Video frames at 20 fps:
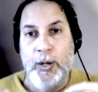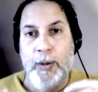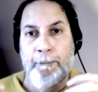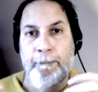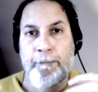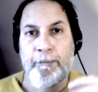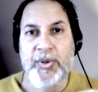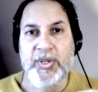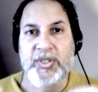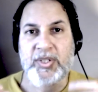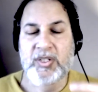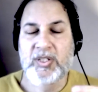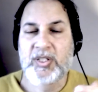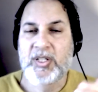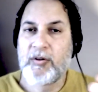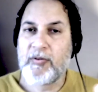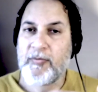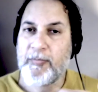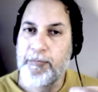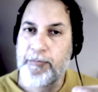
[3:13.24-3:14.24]
but to
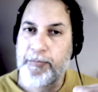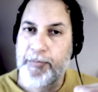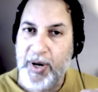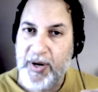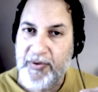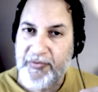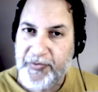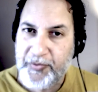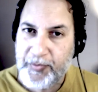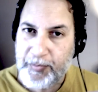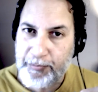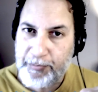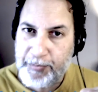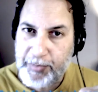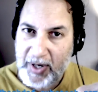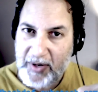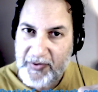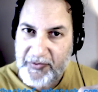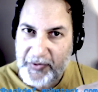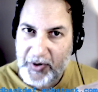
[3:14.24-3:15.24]
sort of
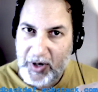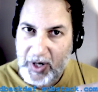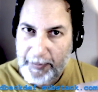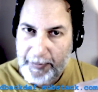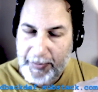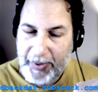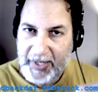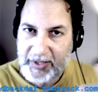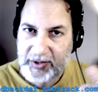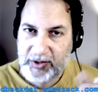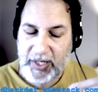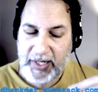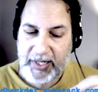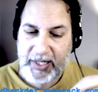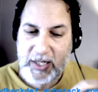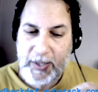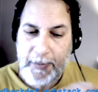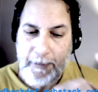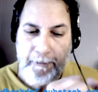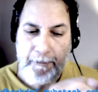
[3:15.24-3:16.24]
buff up and
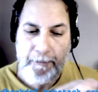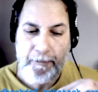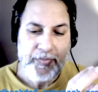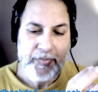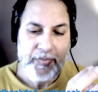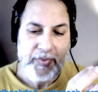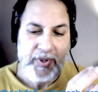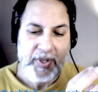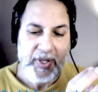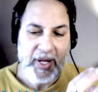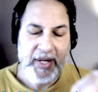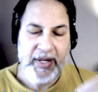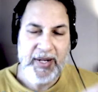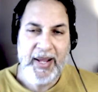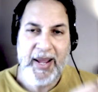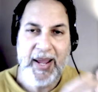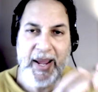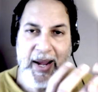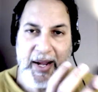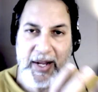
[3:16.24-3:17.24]
like
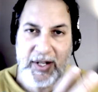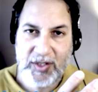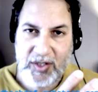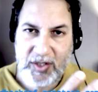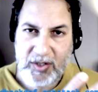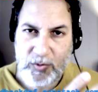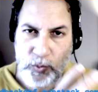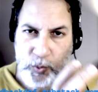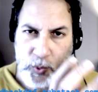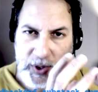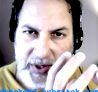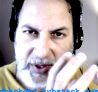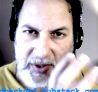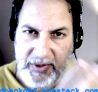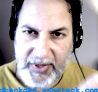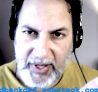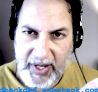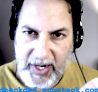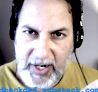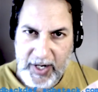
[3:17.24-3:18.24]
enhance what's
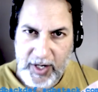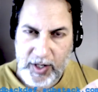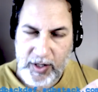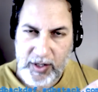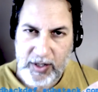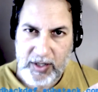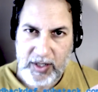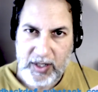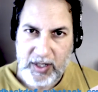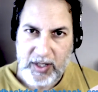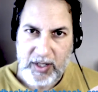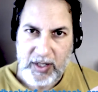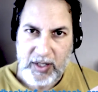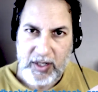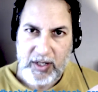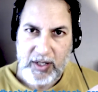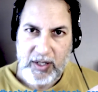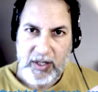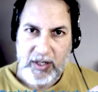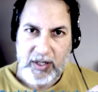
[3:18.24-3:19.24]
there,
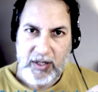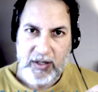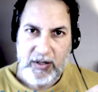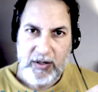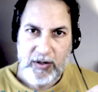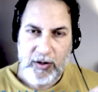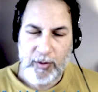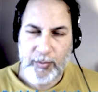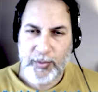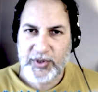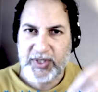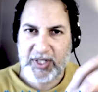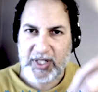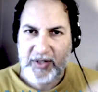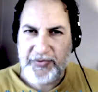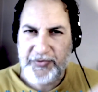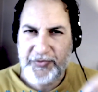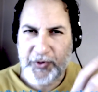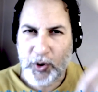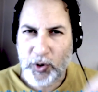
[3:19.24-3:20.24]
almost like a
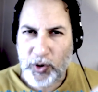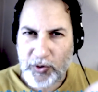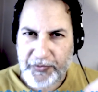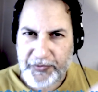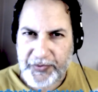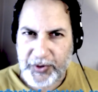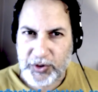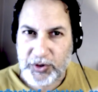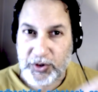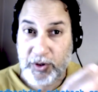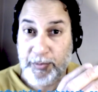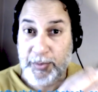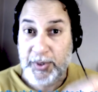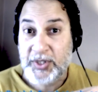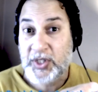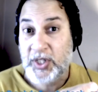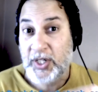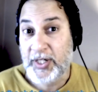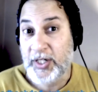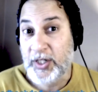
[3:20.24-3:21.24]
photo filter, but
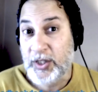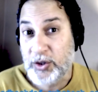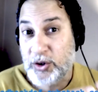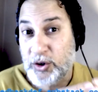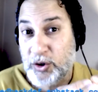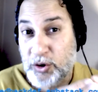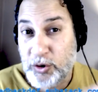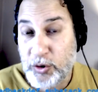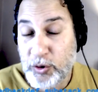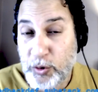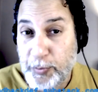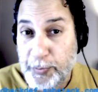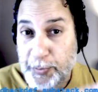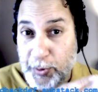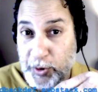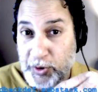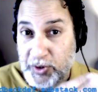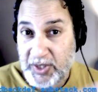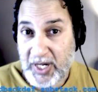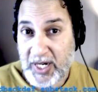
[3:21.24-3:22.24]
done in a
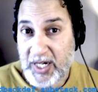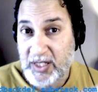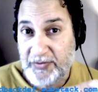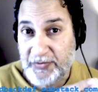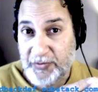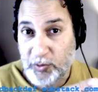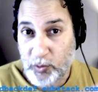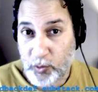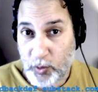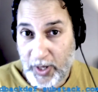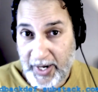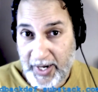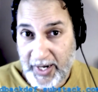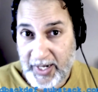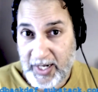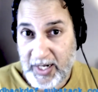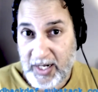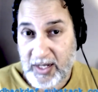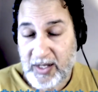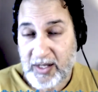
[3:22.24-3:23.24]
super tasteful
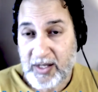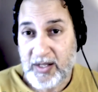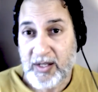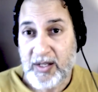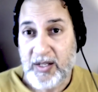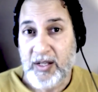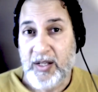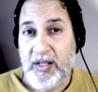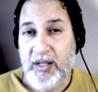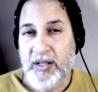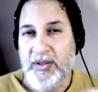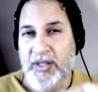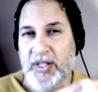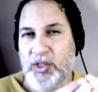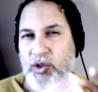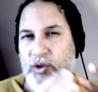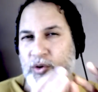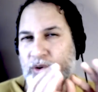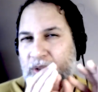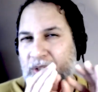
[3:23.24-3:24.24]
way,
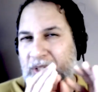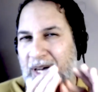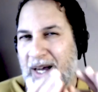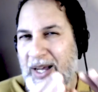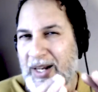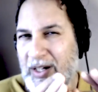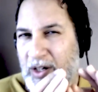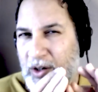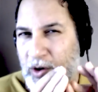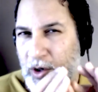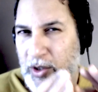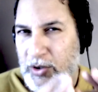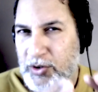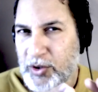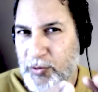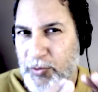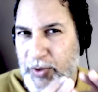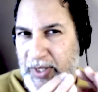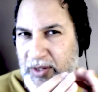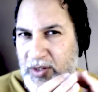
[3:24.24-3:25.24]
that you're not
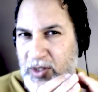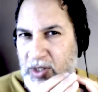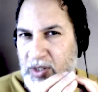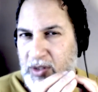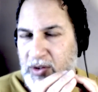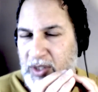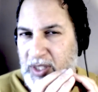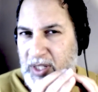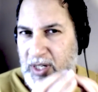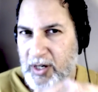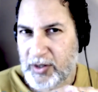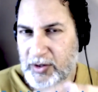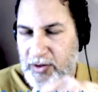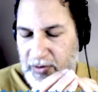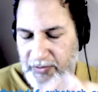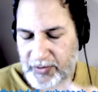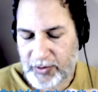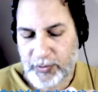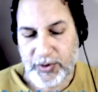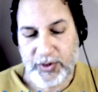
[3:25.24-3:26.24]
altering the character
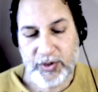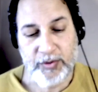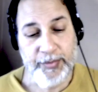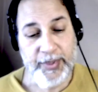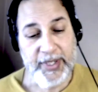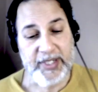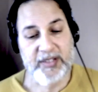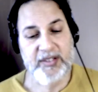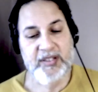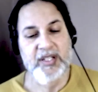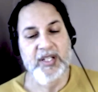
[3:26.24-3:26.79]
of the original mix.